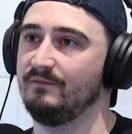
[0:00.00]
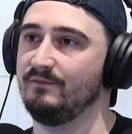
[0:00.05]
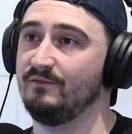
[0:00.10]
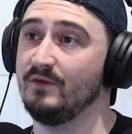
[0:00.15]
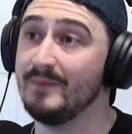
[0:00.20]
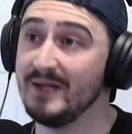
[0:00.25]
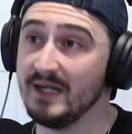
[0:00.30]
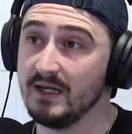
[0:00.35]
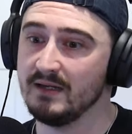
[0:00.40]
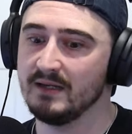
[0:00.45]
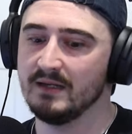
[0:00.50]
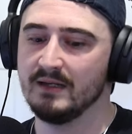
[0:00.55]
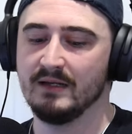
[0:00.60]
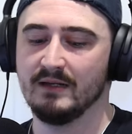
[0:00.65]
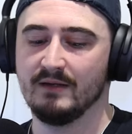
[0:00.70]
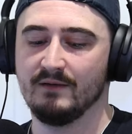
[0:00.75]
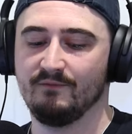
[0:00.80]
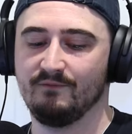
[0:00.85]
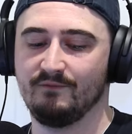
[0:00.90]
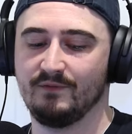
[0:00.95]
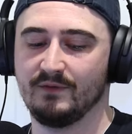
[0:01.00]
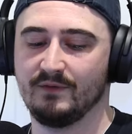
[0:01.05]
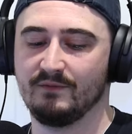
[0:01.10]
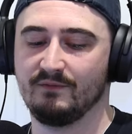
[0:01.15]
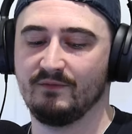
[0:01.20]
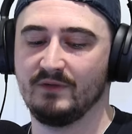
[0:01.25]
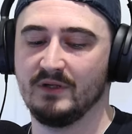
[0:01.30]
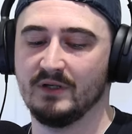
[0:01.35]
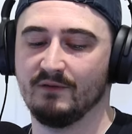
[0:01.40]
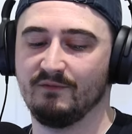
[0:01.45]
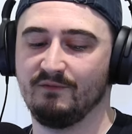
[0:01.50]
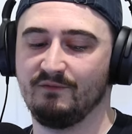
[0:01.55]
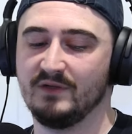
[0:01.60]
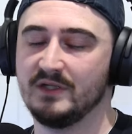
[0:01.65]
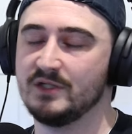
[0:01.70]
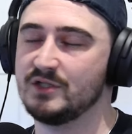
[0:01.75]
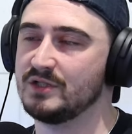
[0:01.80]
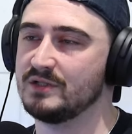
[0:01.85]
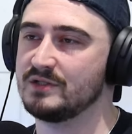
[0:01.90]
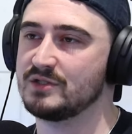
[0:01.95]
For me,
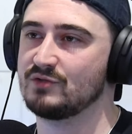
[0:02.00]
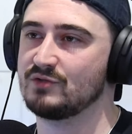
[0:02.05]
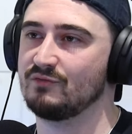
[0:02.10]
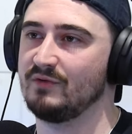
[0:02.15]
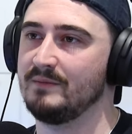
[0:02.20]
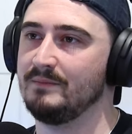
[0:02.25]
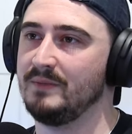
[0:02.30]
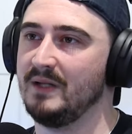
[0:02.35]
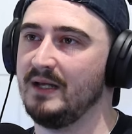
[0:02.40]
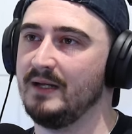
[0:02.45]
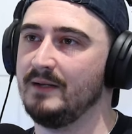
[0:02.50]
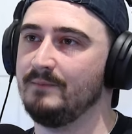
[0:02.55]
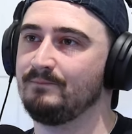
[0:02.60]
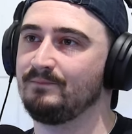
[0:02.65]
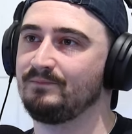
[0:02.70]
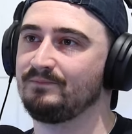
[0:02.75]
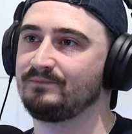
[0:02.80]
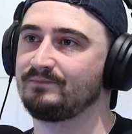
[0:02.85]
finishing a screenplay,